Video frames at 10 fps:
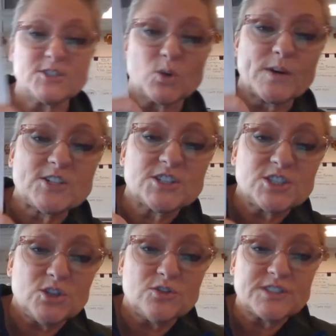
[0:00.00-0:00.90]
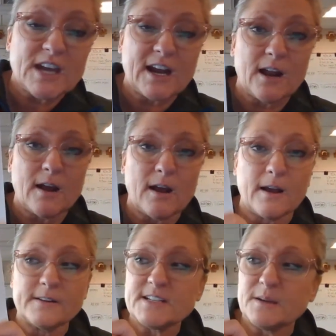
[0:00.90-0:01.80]
So we just used,
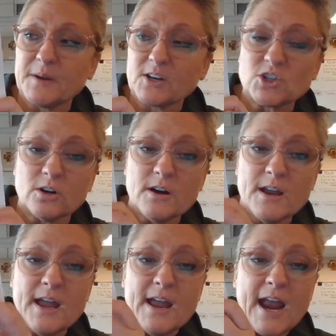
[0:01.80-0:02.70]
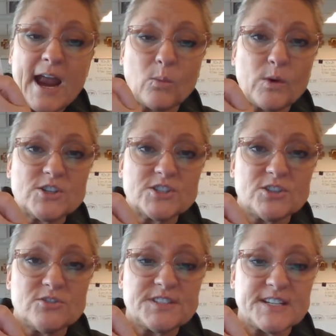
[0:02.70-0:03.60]
I did a picture, and we
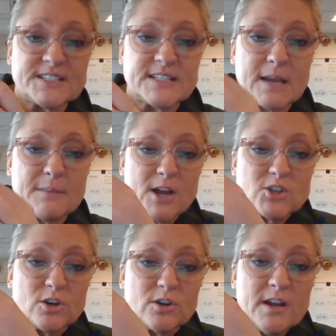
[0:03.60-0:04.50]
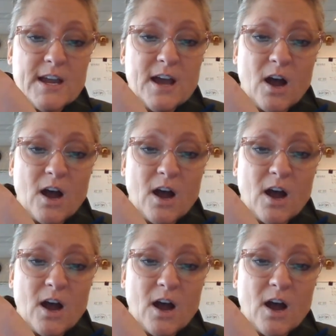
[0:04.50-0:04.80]
just used this, and they measured.